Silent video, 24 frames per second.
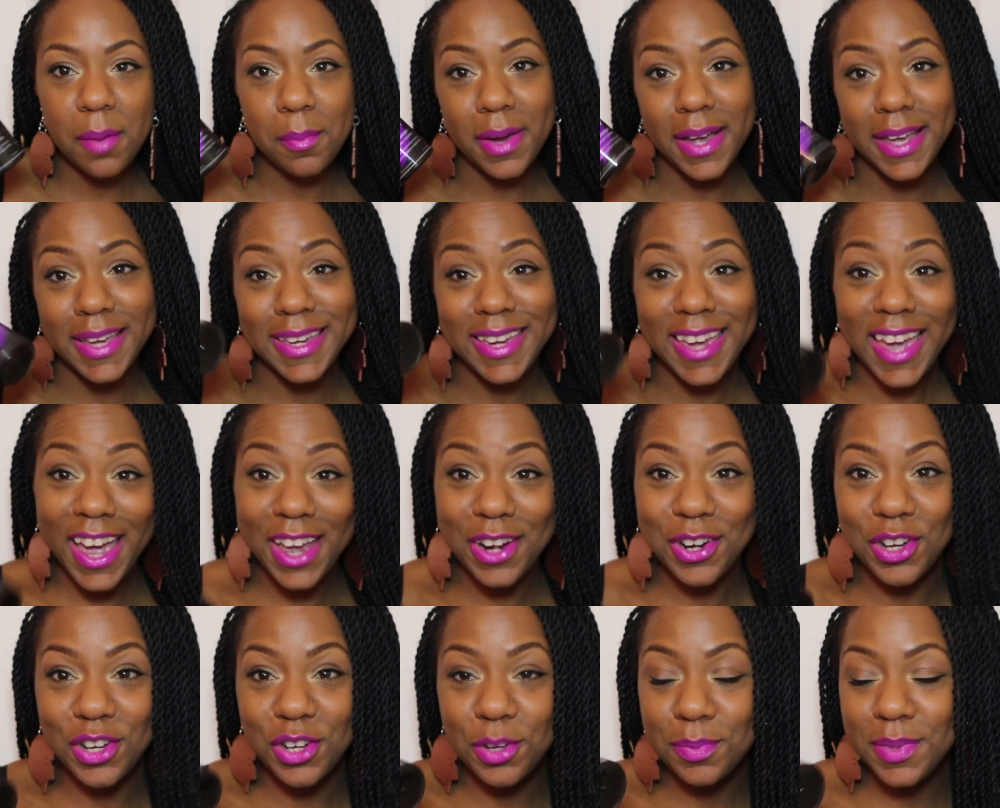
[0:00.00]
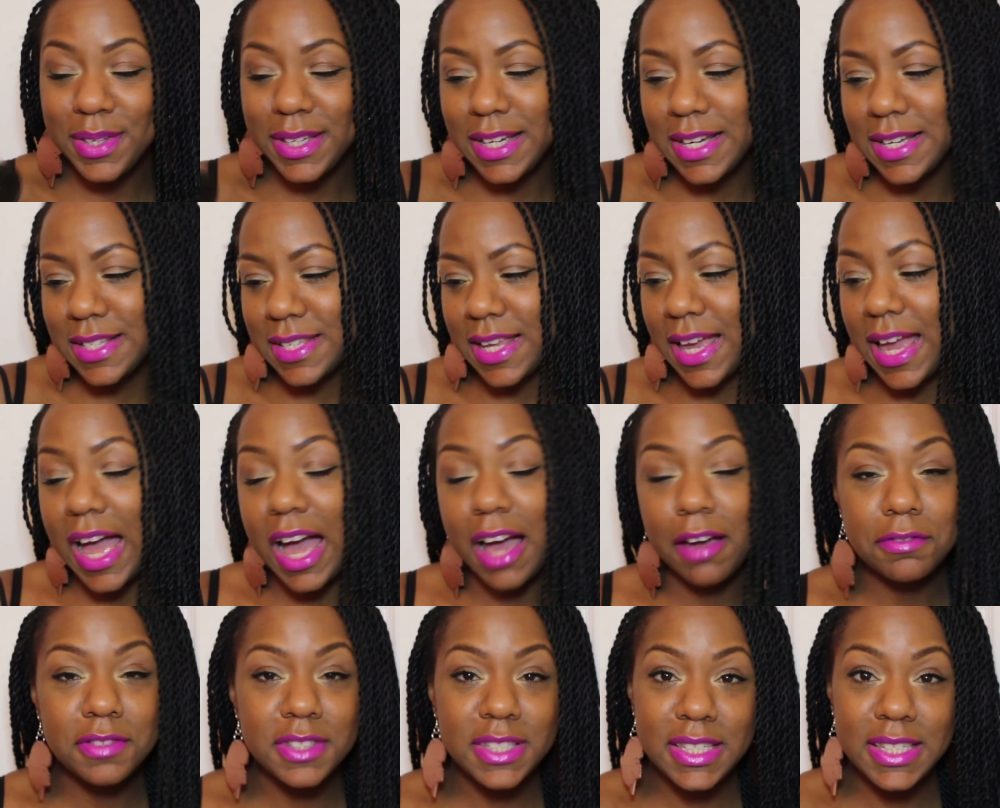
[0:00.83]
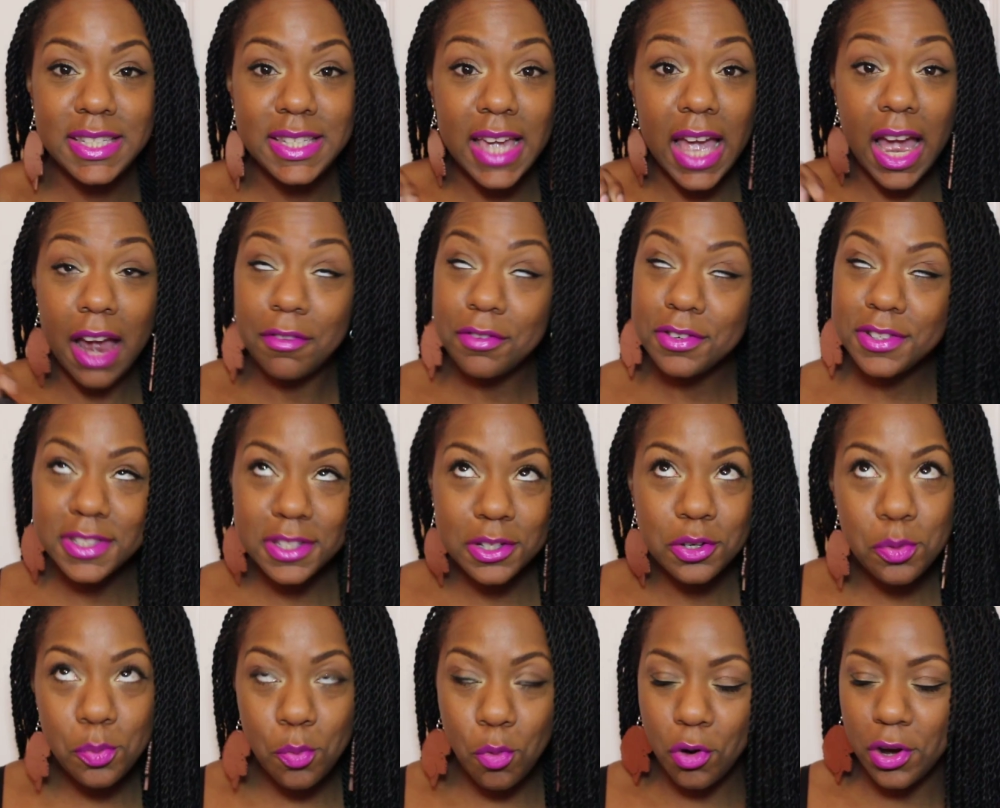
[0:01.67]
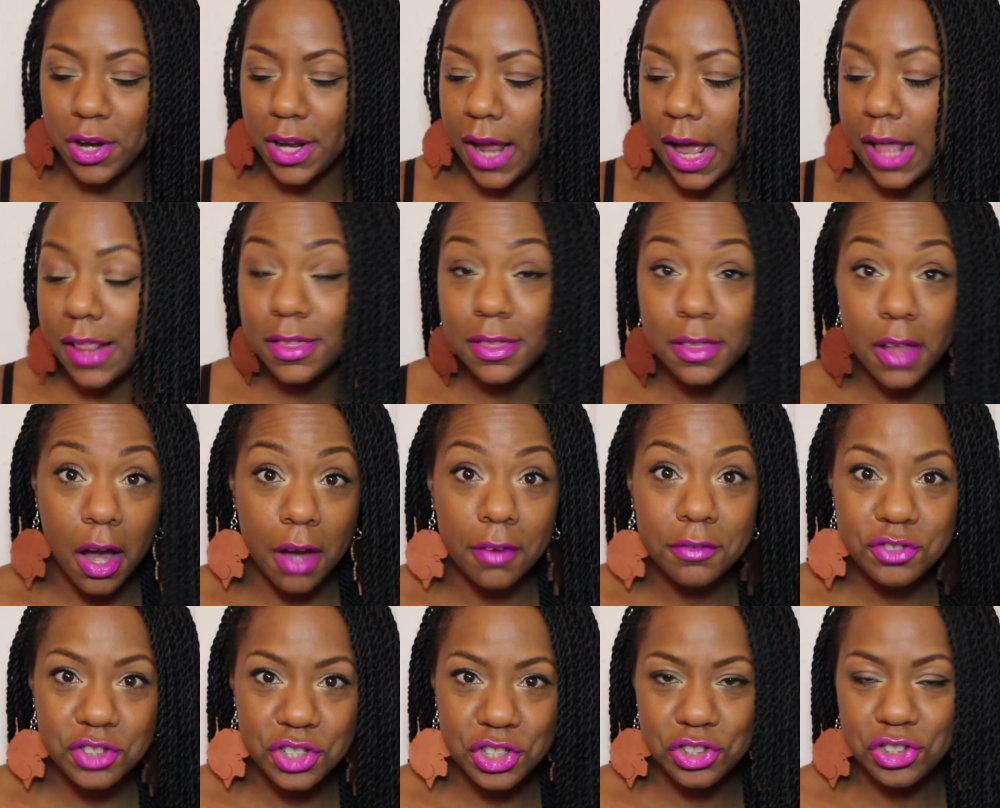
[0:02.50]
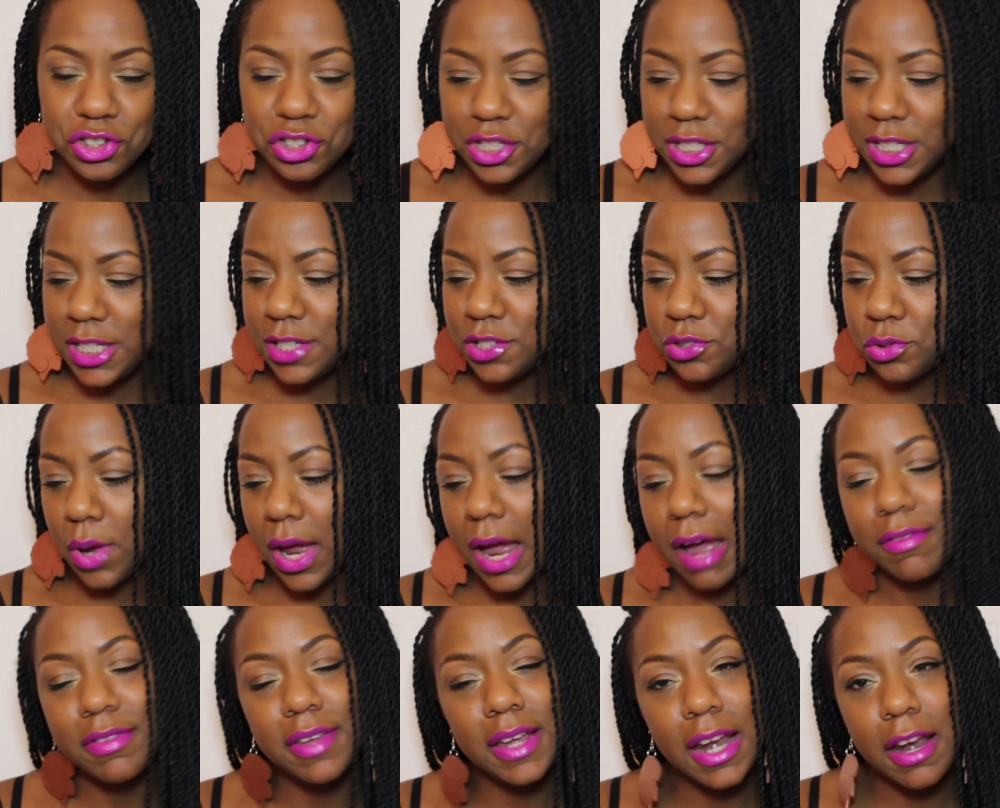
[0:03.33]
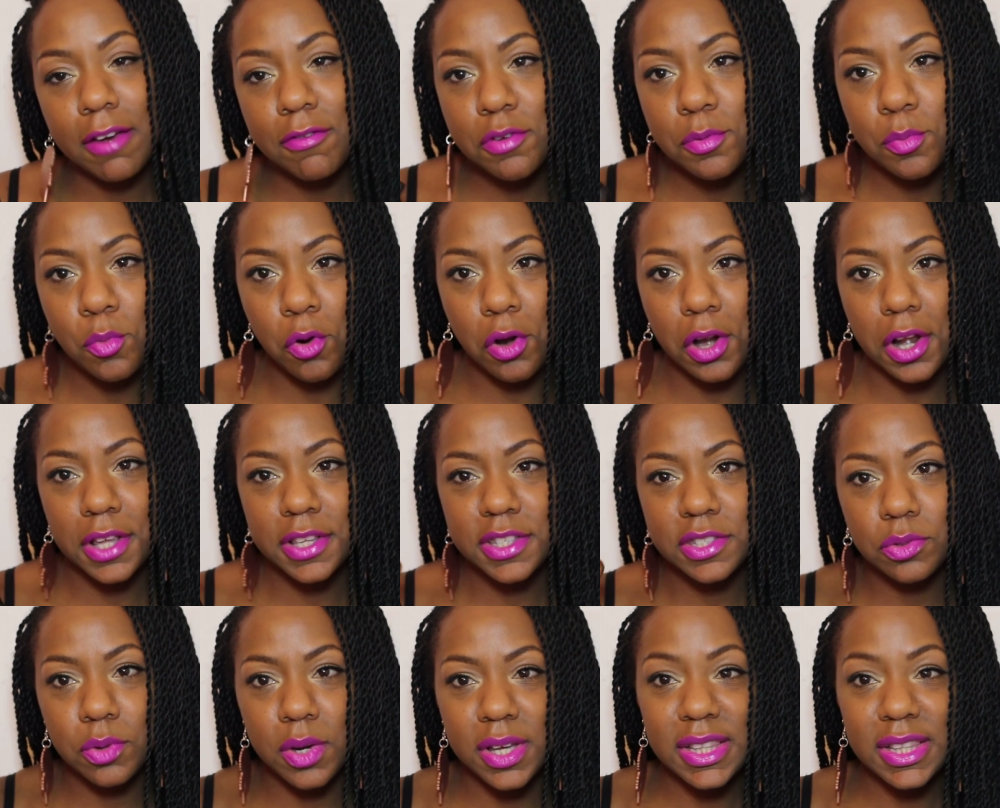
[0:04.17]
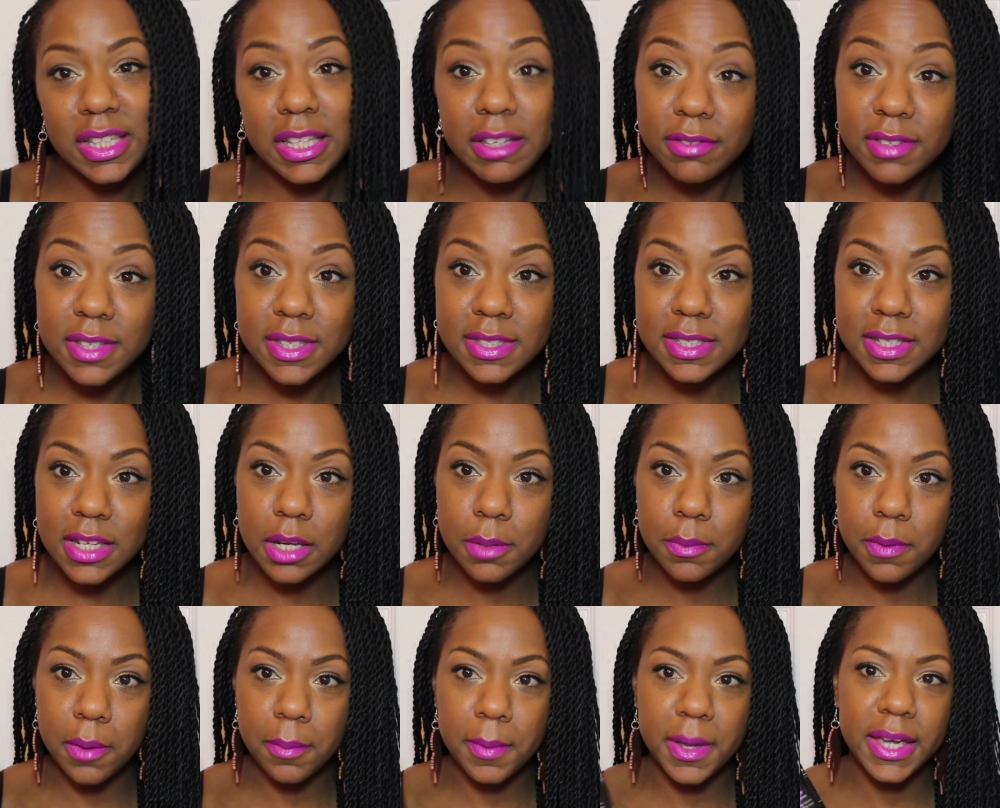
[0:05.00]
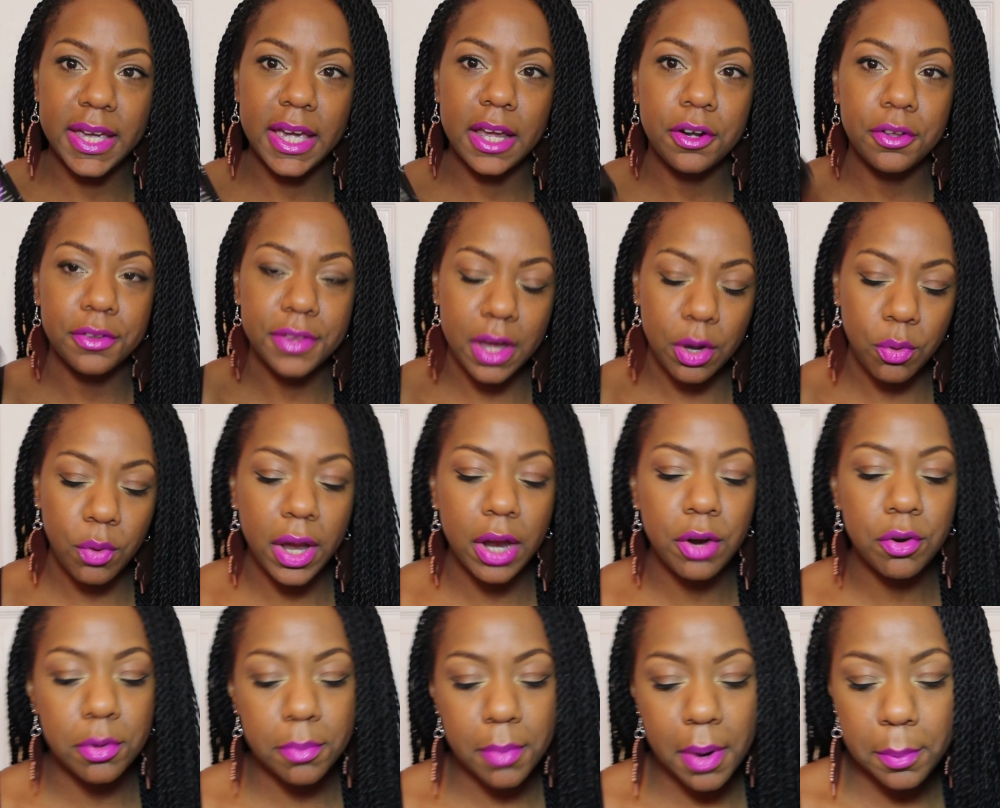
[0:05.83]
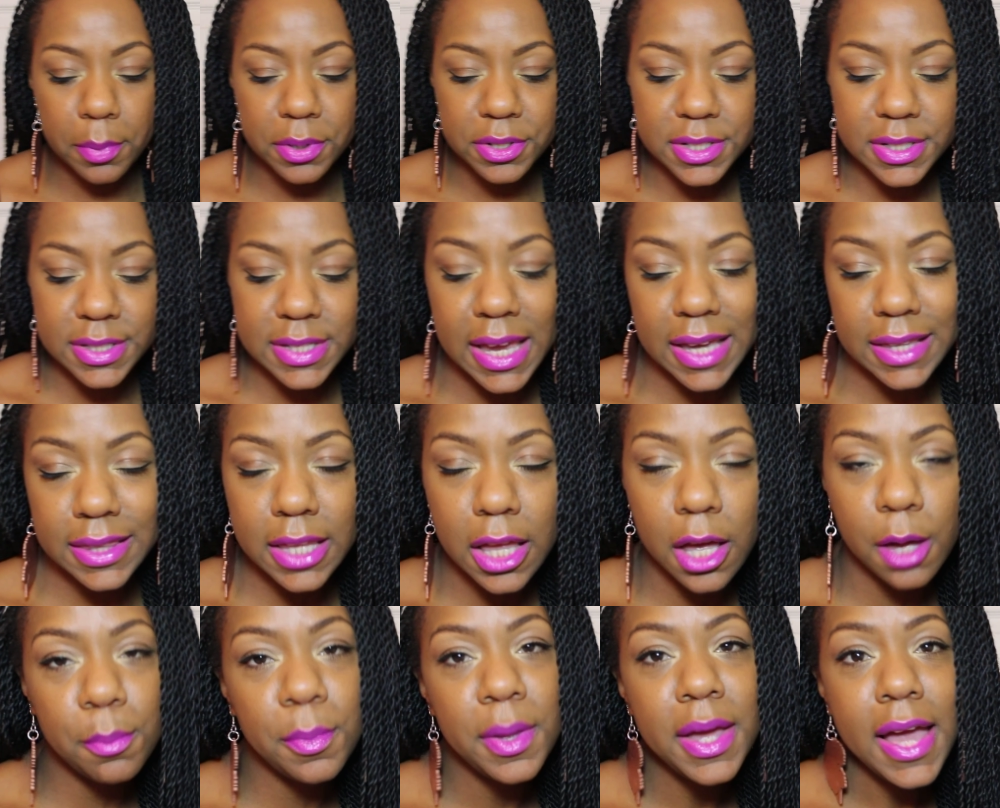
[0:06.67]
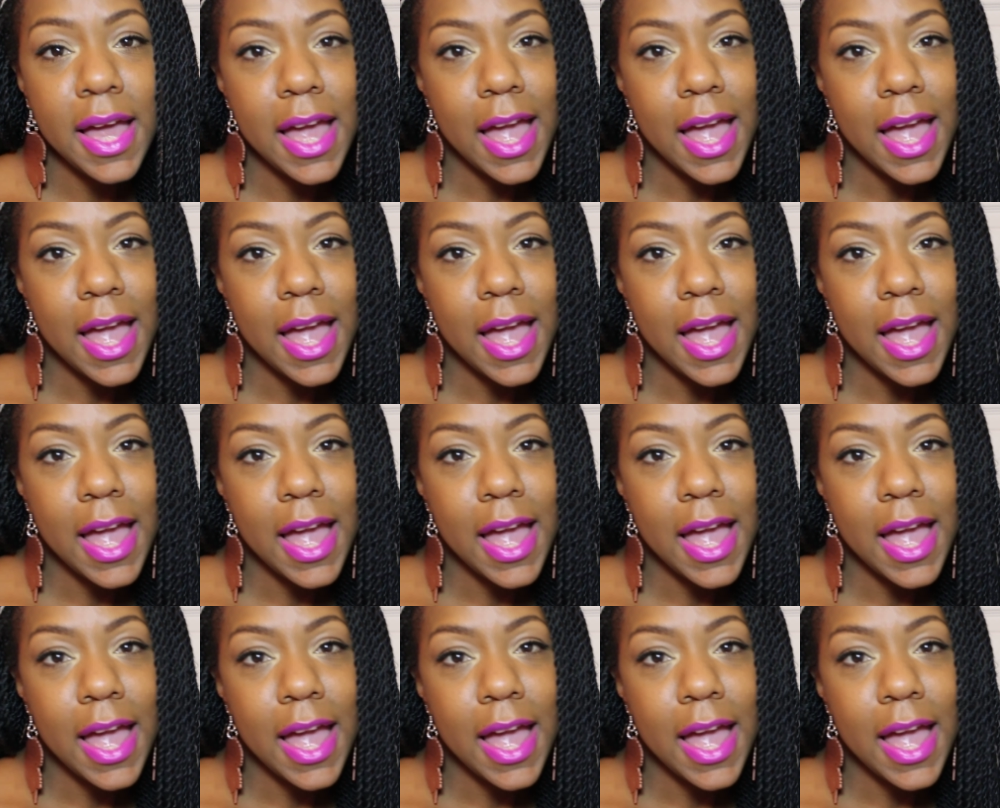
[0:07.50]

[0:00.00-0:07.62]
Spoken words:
my kettle because I have tea every single morning. I love ginger tea, so I have that every morning. So I leave this sitting by my kettle. That way I remember to take them.